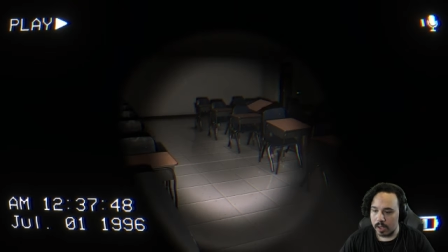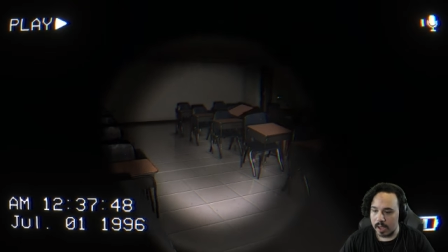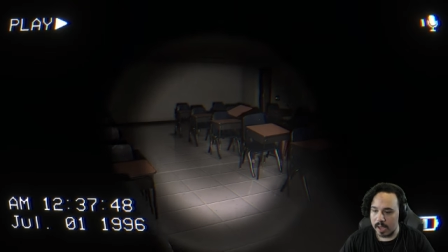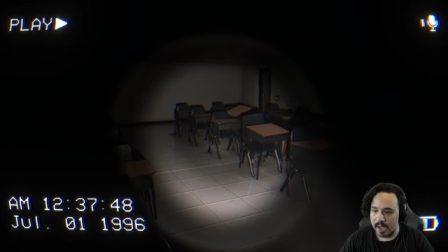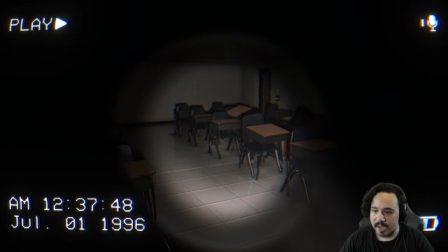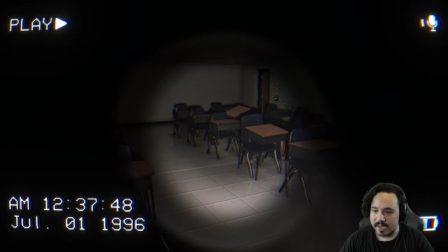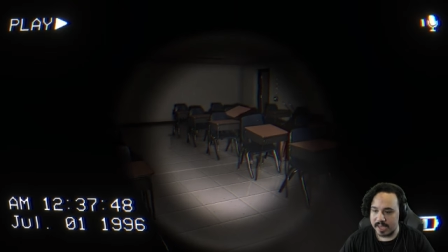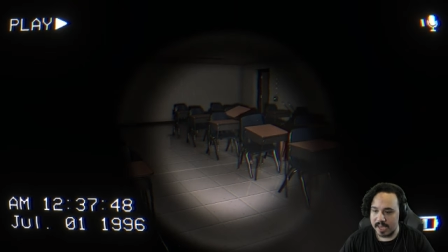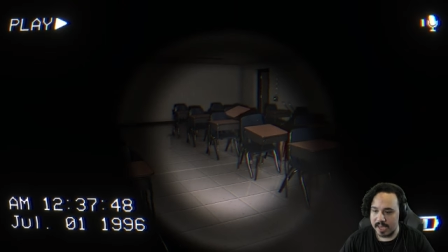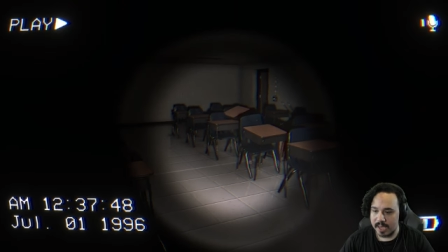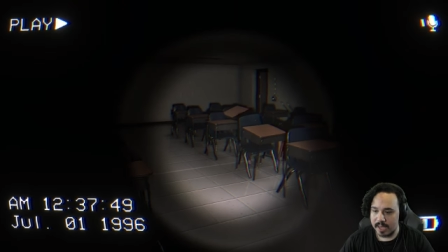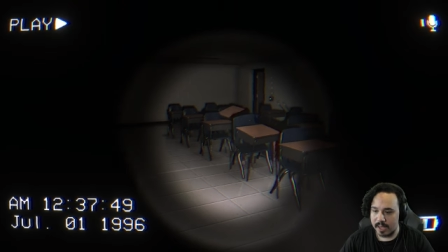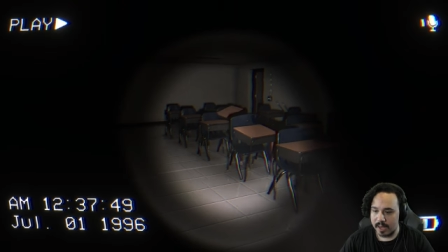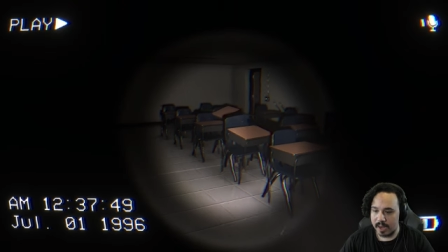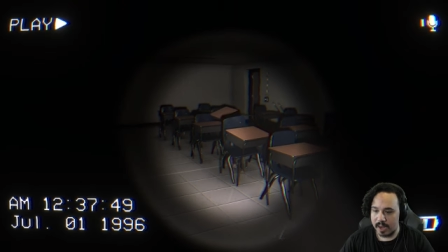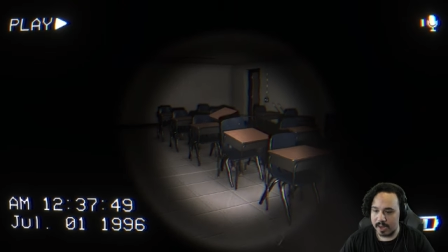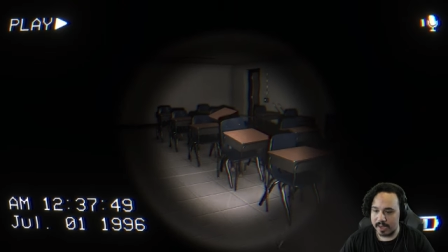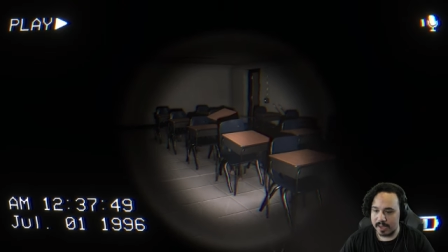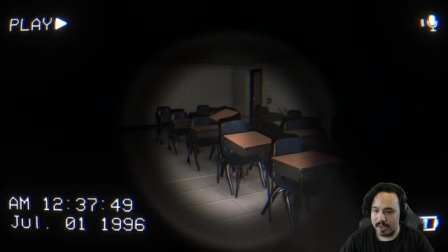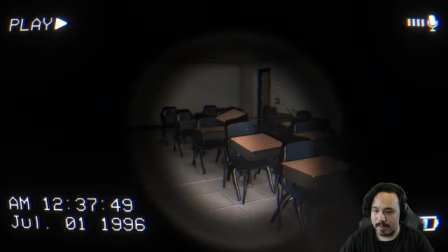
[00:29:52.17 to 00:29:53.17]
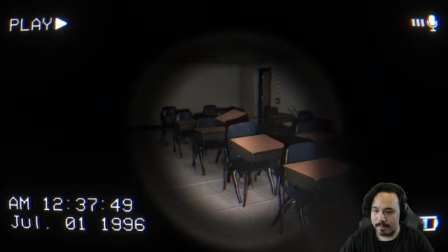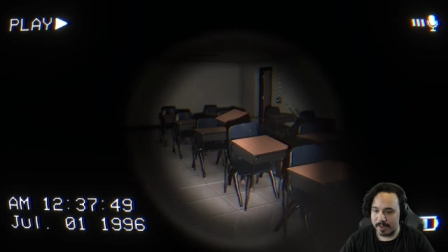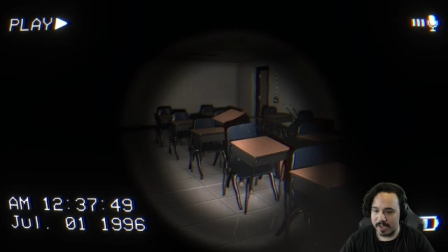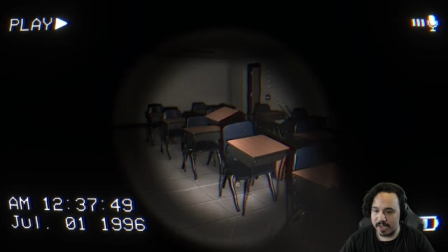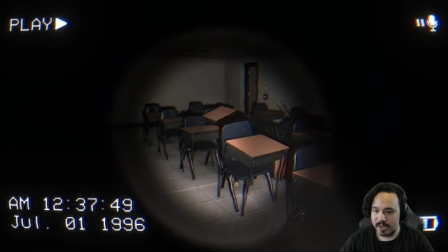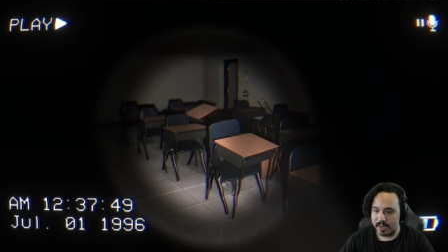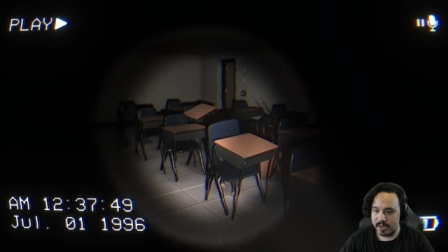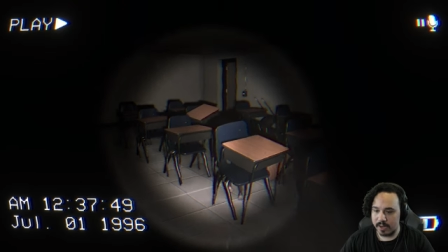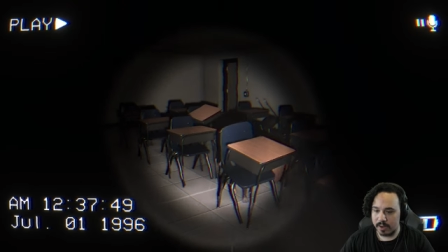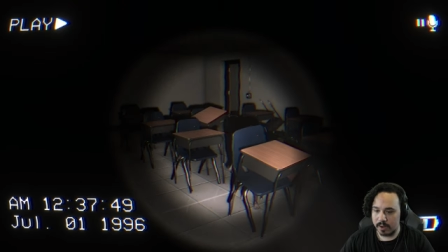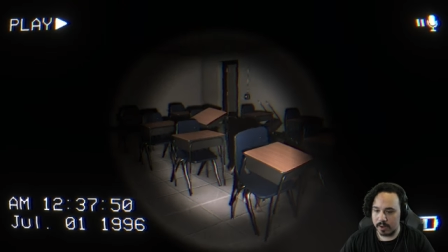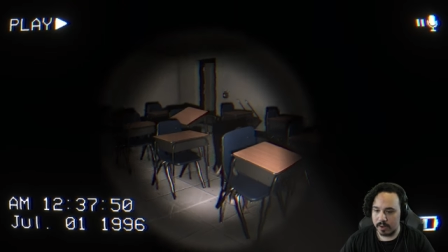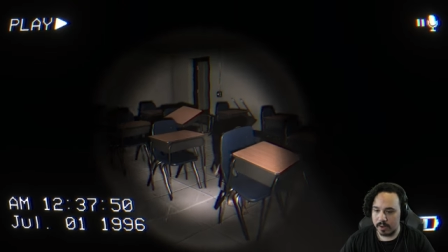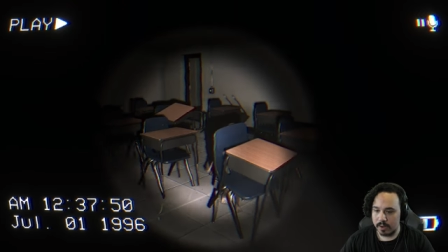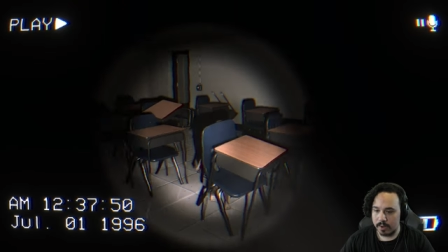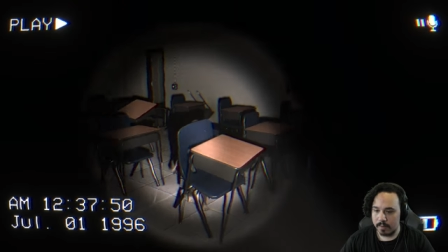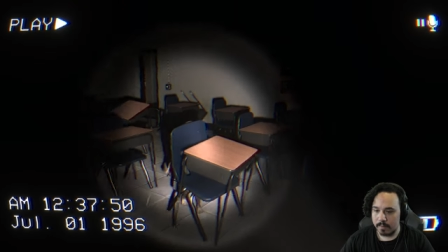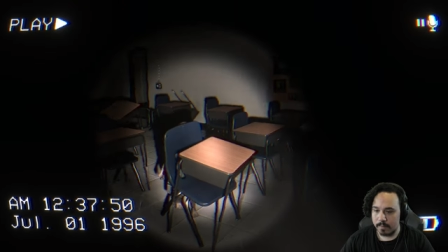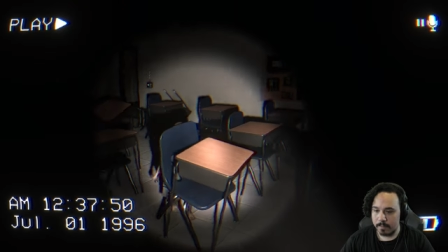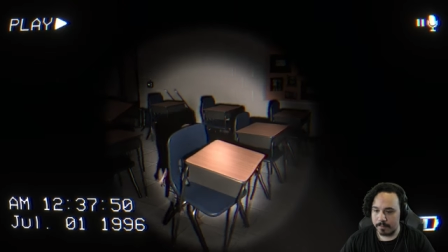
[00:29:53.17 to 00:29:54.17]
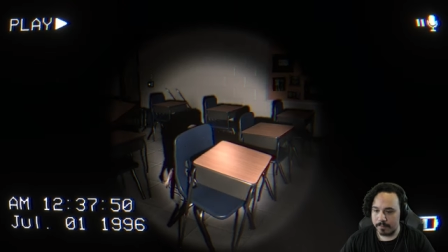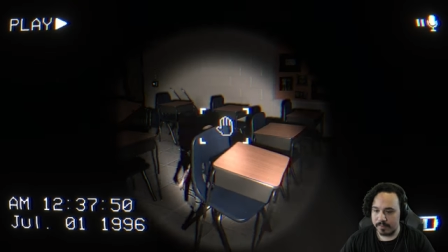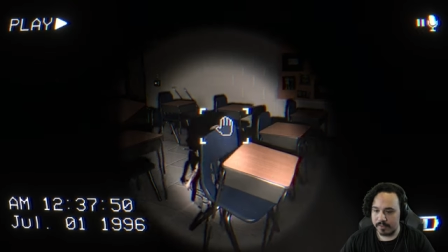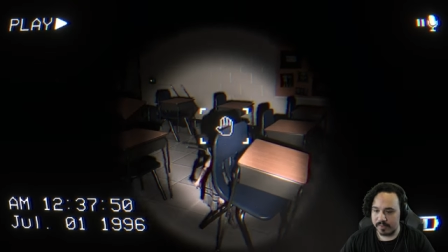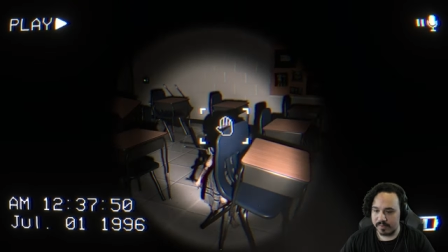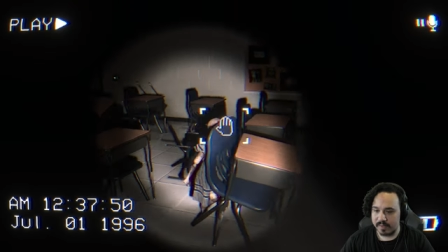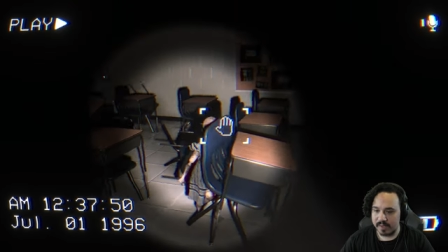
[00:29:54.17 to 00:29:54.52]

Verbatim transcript: I can't. I can't be in here. This